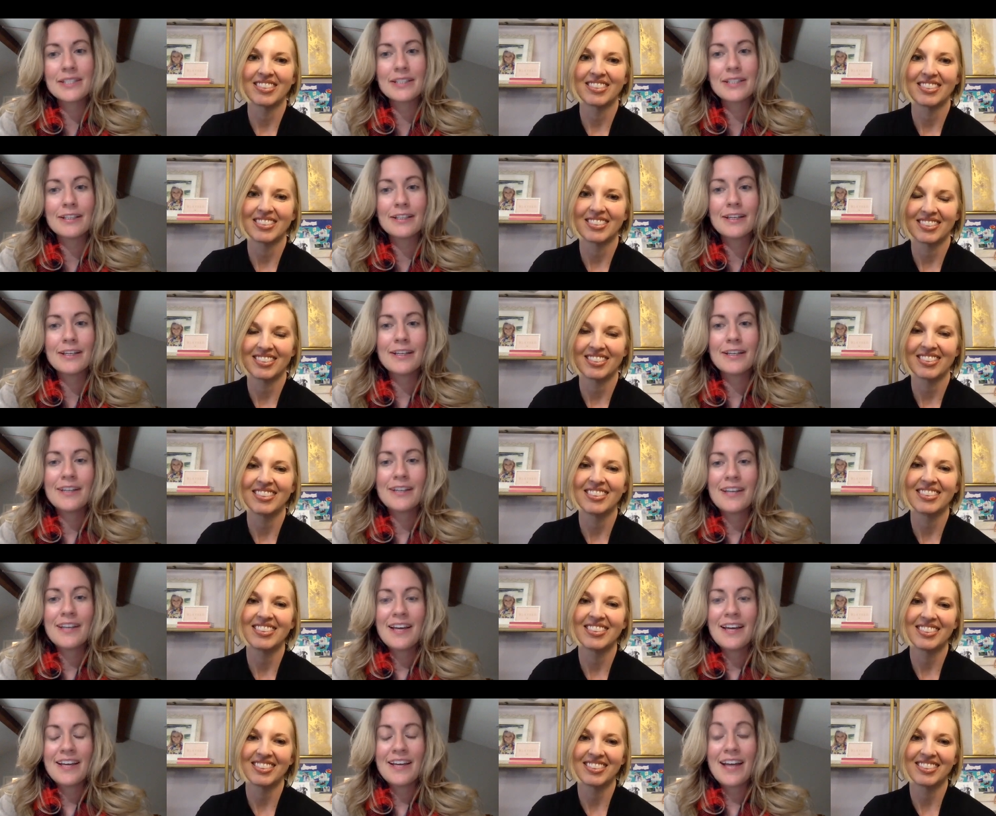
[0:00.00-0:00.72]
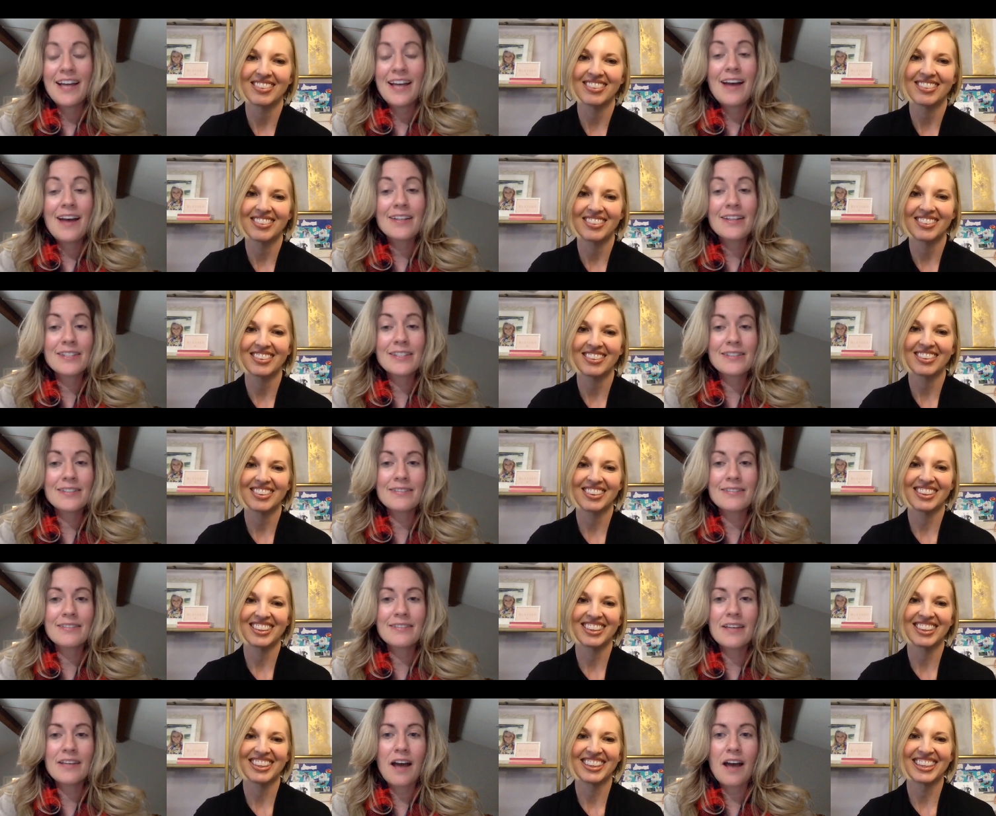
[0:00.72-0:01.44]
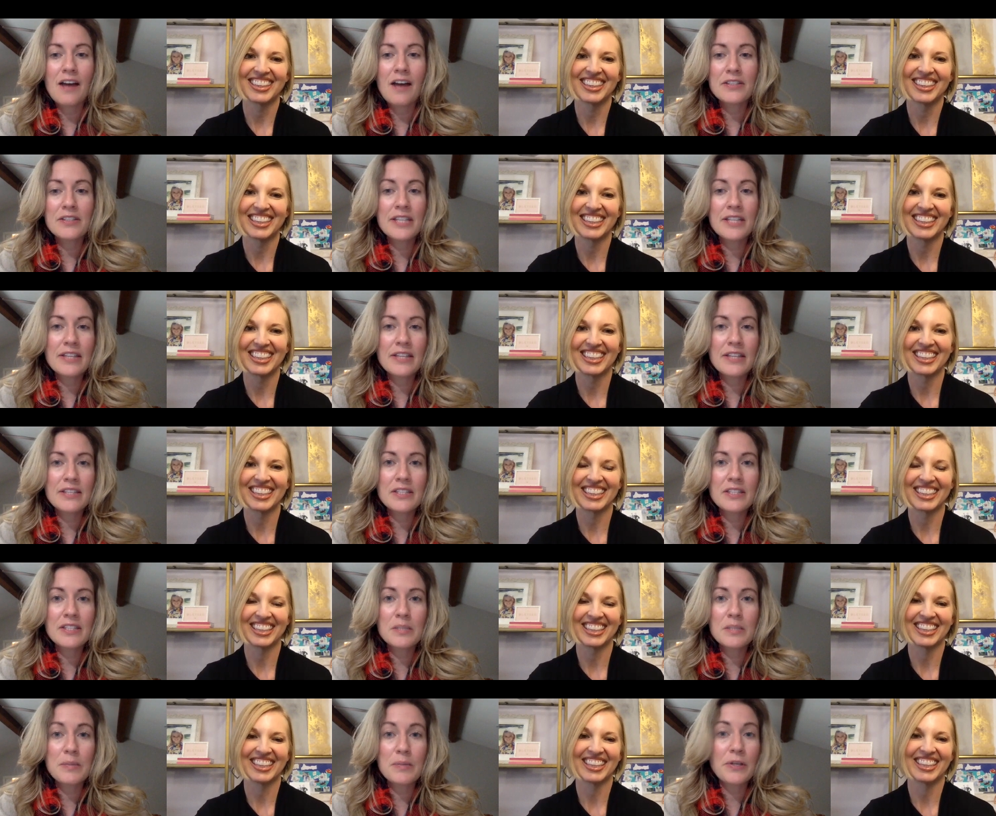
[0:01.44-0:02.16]
Speaker 1: And yeah, it's, I'll say
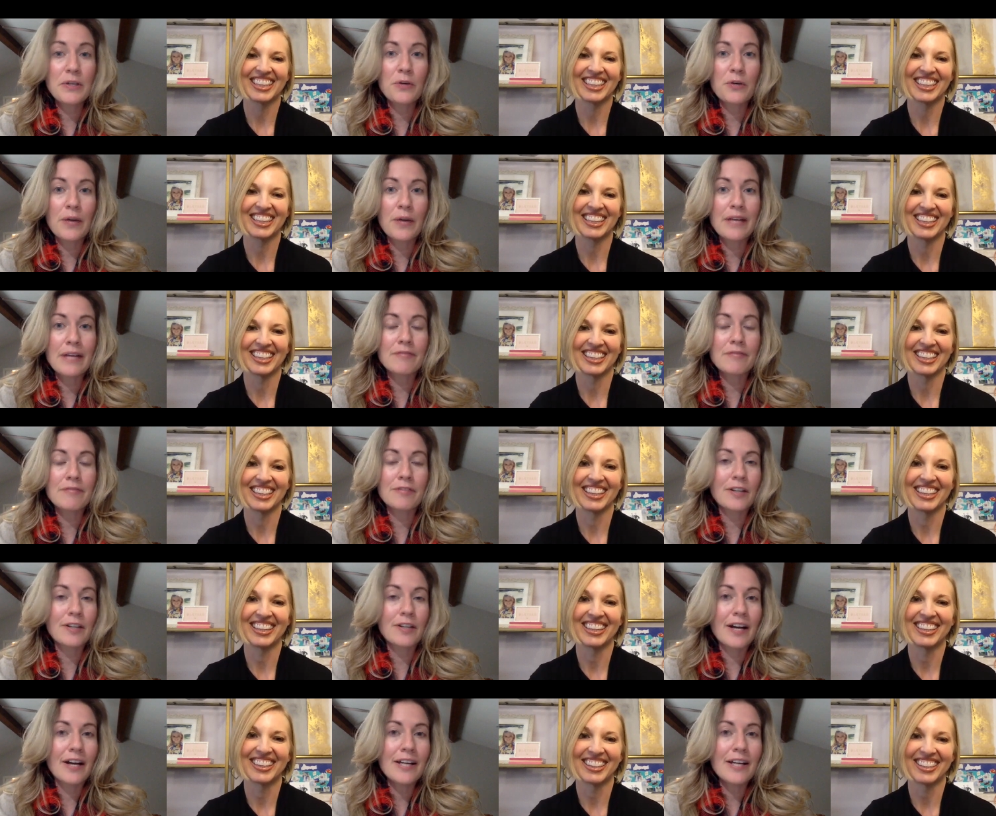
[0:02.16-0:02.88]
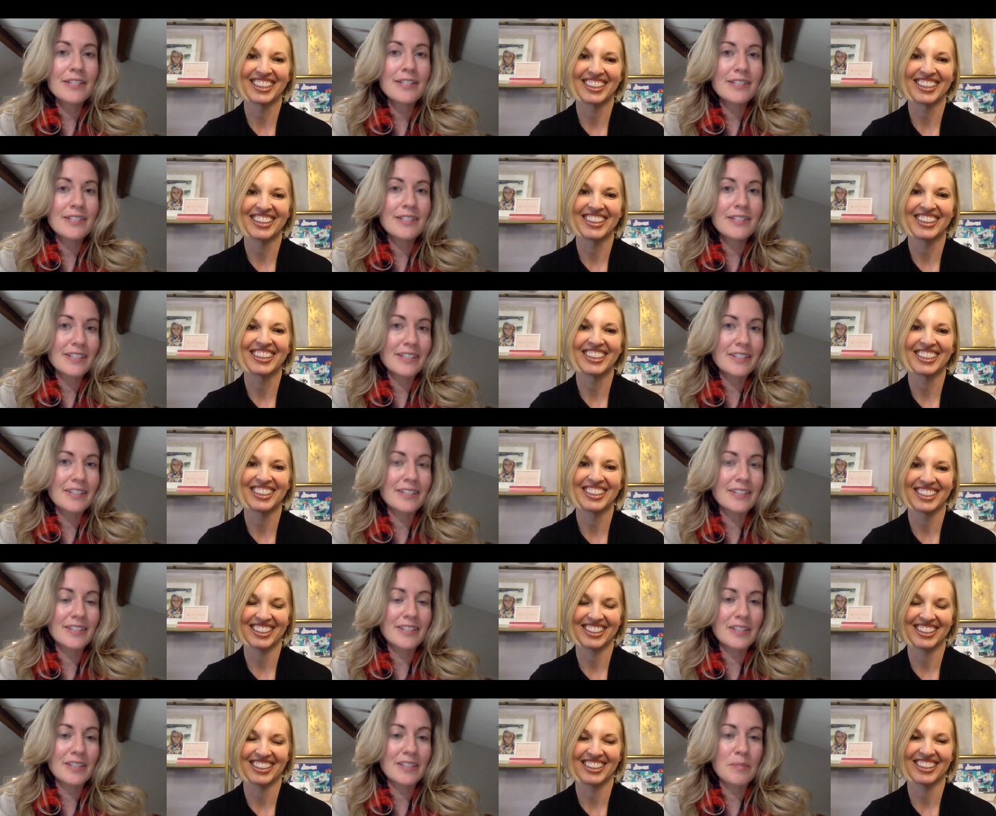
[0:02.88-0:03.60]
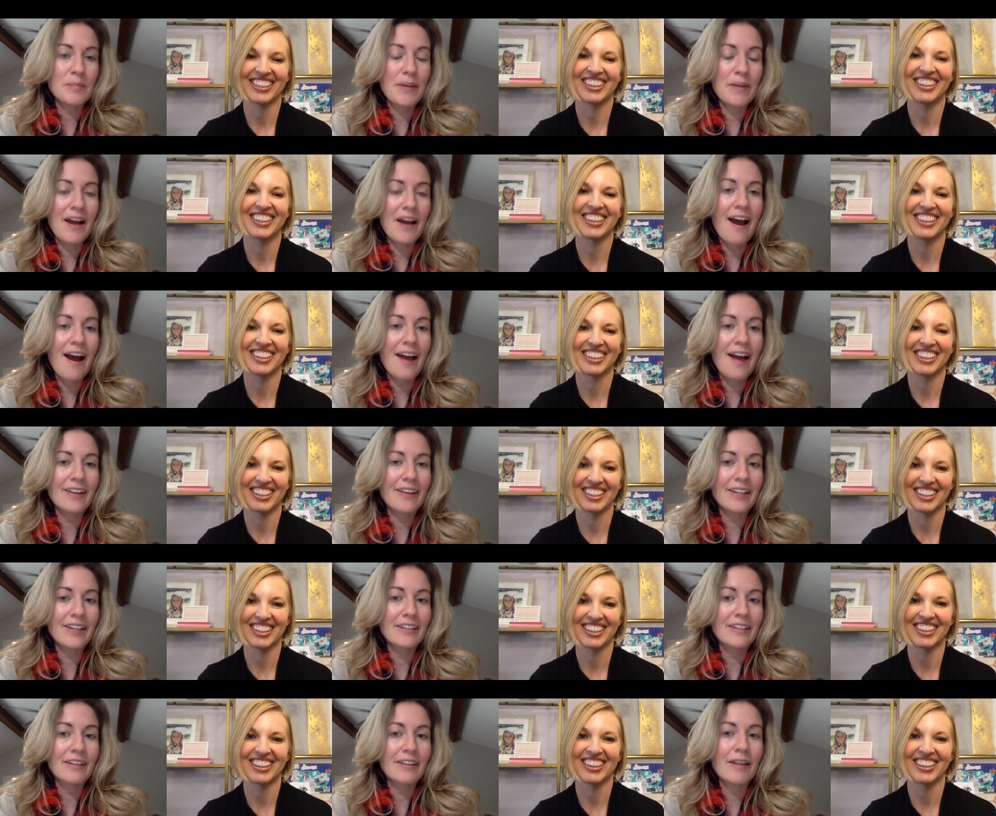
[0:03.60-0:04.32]
this has been great for us, and it's it's been a
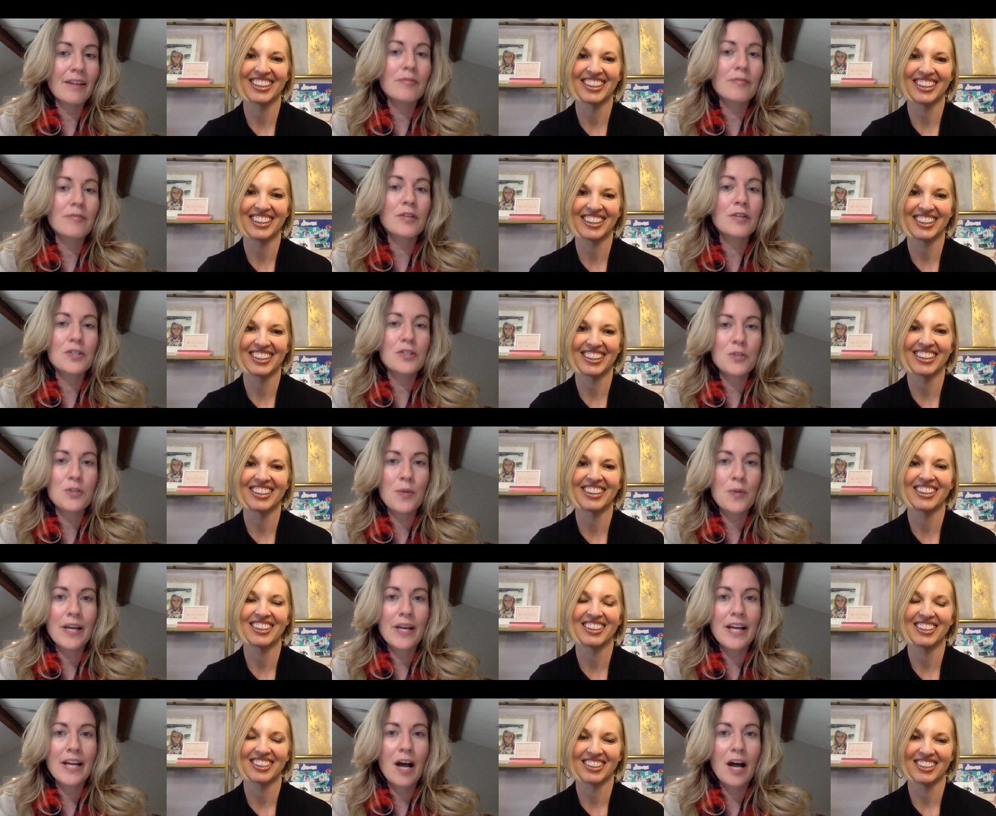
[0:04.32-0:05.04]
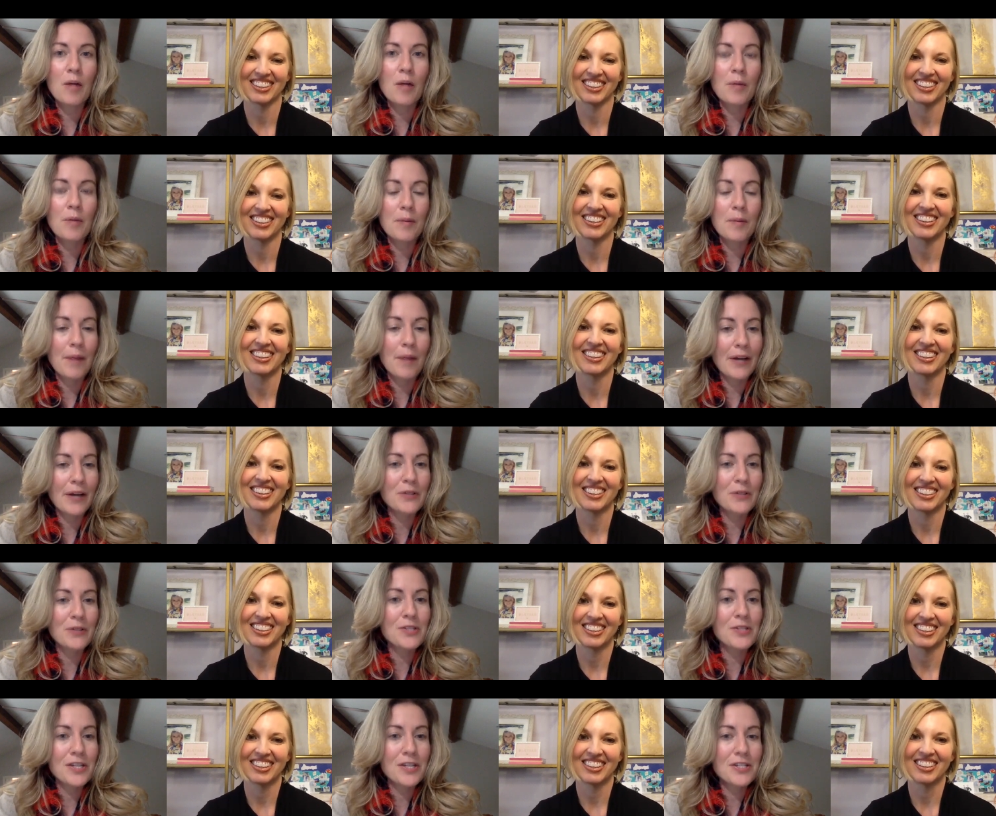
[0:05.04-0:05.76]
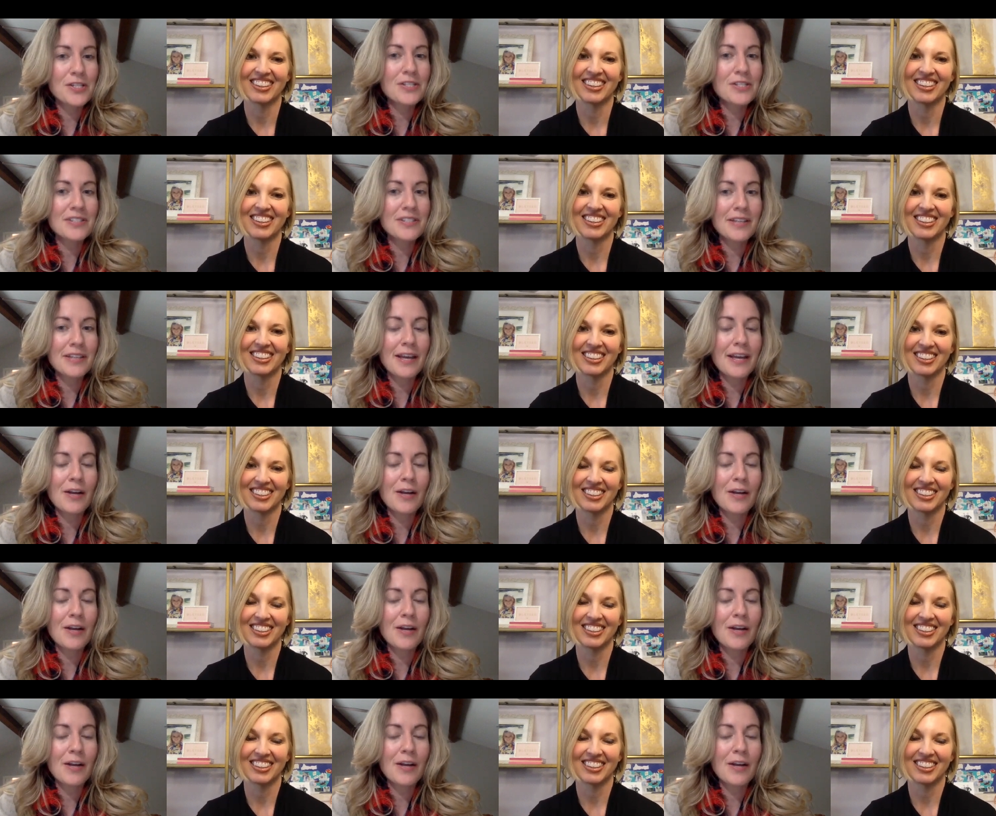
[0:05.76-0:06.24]
highly leveraged way to help our buyers agents gain